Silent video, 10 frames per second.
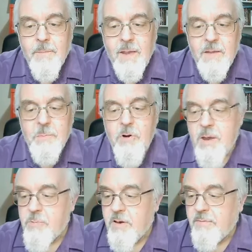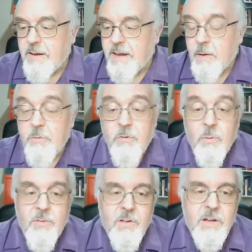Let's pray briefly now before
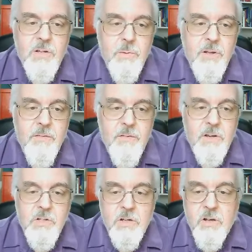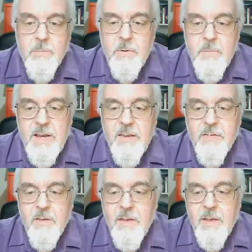we finish. We're going to finish in a couple of
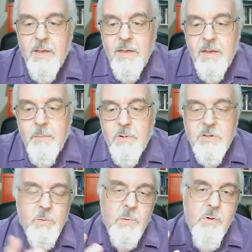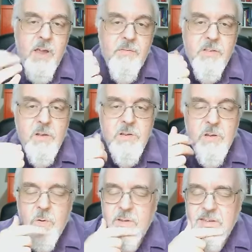minutes. I just want to pray for those
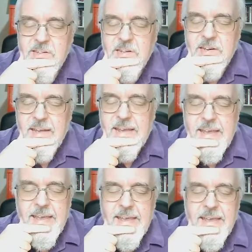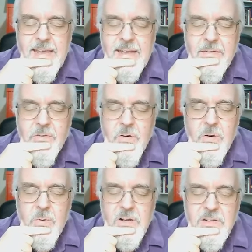who are with us today and for our
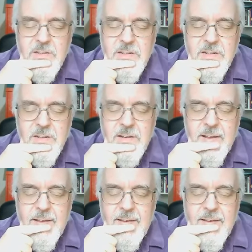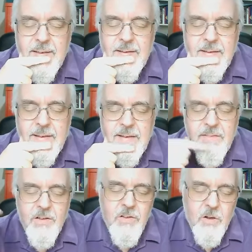world.
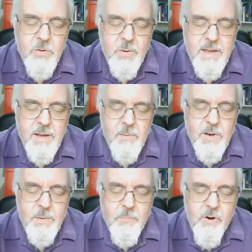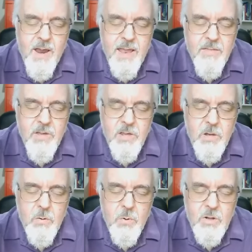Father God, we pray that
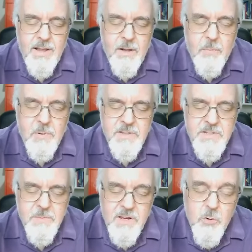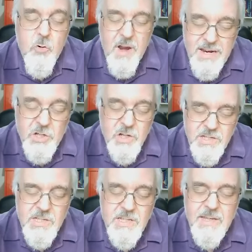you will help us to be
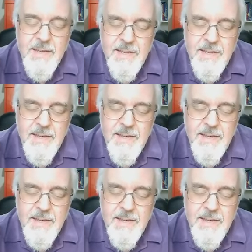gracious